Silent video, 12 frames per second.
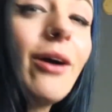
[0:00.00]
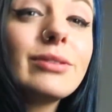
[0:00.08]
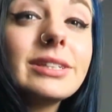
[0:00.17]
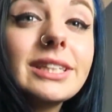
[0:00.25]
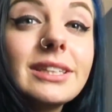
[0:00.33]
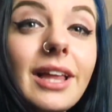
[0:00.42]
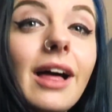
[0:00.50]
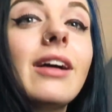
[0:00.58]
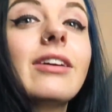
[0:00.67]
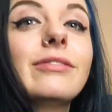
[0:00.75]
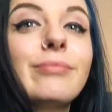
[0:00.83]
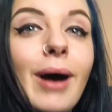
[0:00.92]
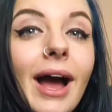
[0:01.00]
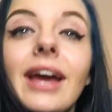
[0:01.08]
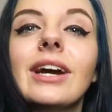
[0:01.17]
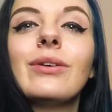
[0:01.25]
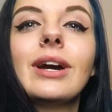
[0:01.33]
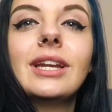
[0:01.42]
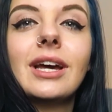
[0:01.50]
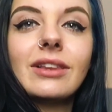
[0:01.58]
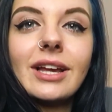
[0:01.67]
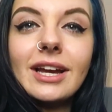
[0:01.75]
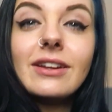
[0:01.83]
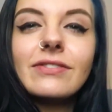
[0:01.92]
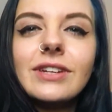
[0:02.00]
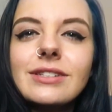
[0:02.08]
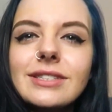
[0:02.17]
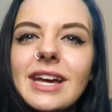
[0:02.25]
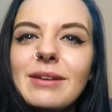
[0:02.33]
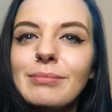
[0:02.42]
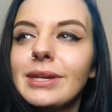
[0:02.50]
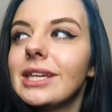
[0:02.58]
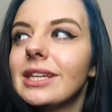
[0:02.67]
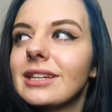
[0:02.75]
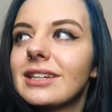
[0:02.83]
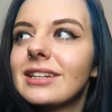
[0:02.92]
I really love my hair right now. Like, it feels like me.